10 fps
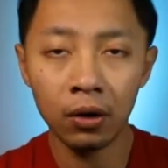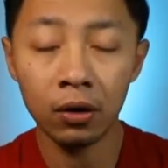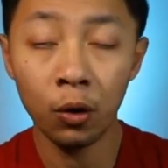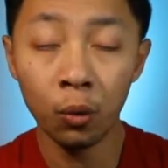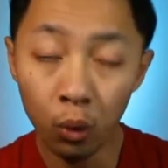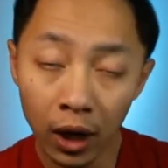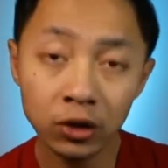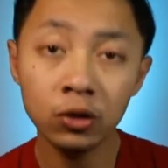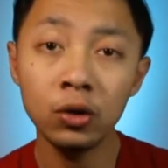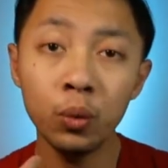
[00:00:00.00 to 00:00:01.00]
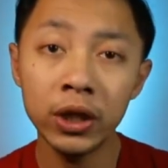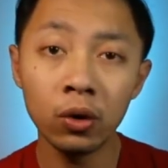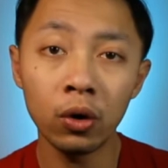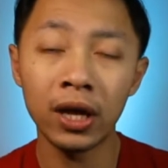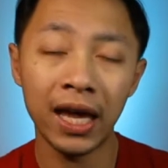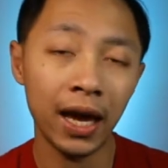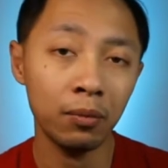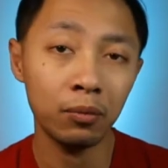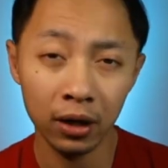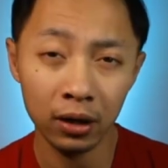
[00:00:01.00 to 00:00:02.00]
What to do with your
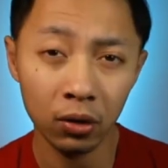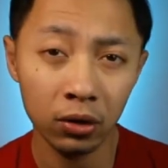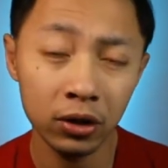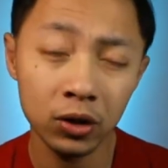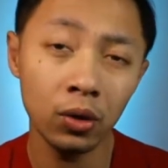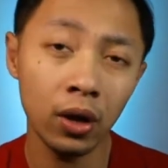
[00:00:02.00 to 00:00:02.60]
camera in order to